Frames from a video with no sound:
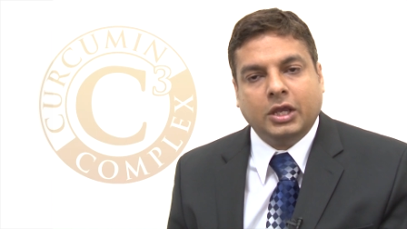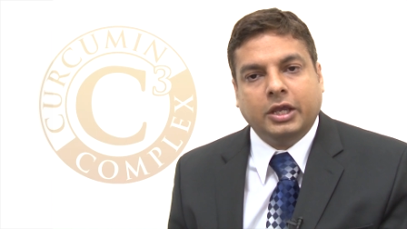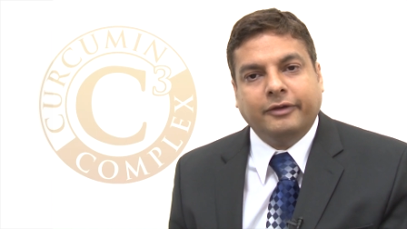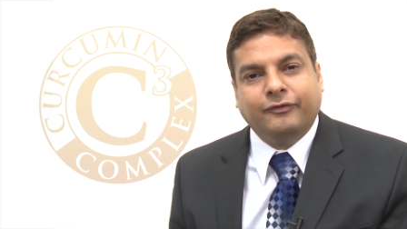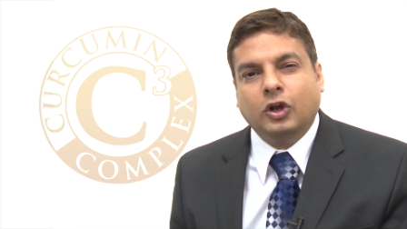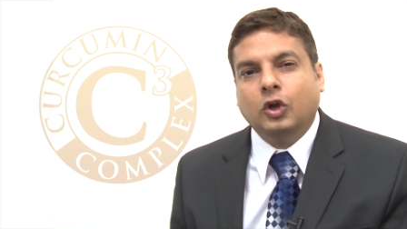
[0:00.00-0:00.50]

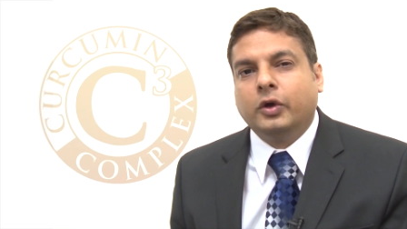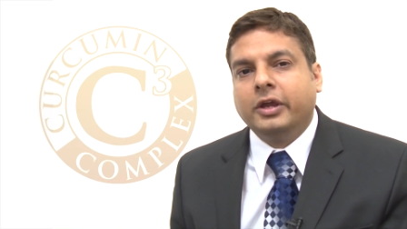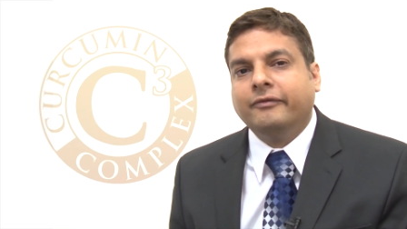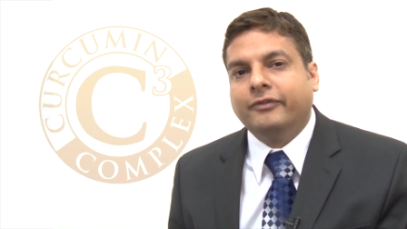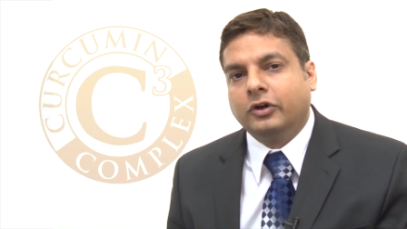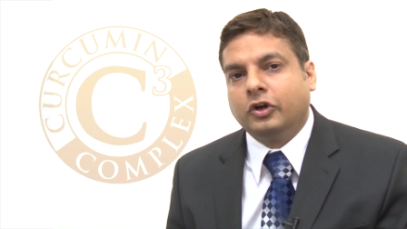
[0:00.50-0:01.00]
if you're
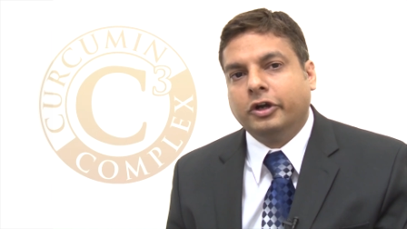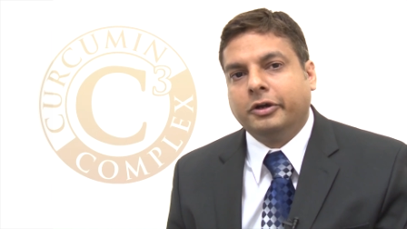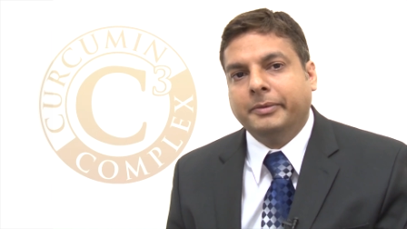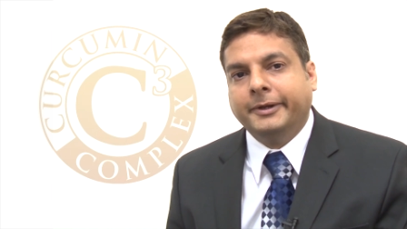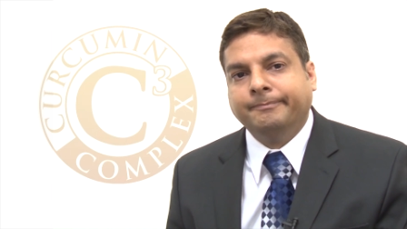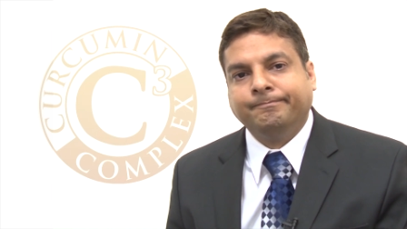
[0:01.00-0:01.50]
looking for
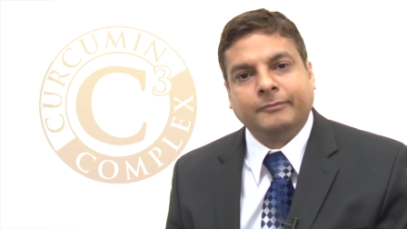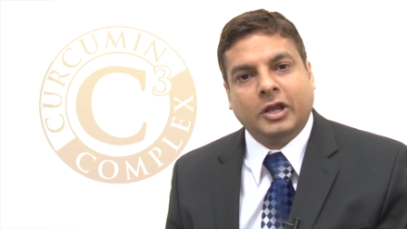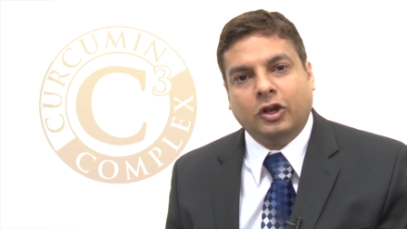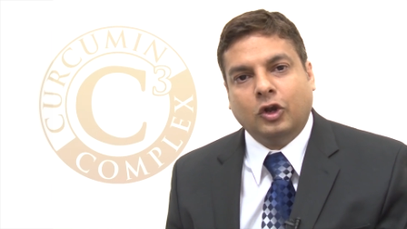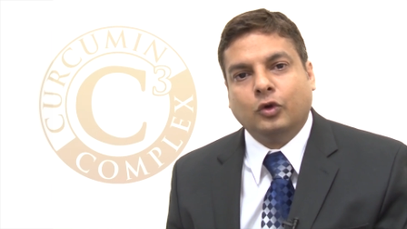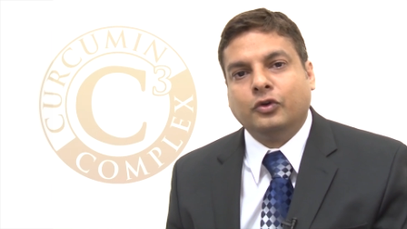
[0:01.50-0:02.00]
curcumin,
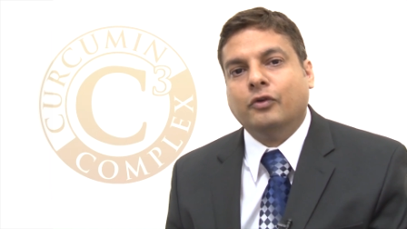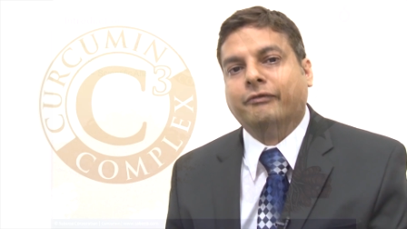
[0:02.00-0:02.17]
look no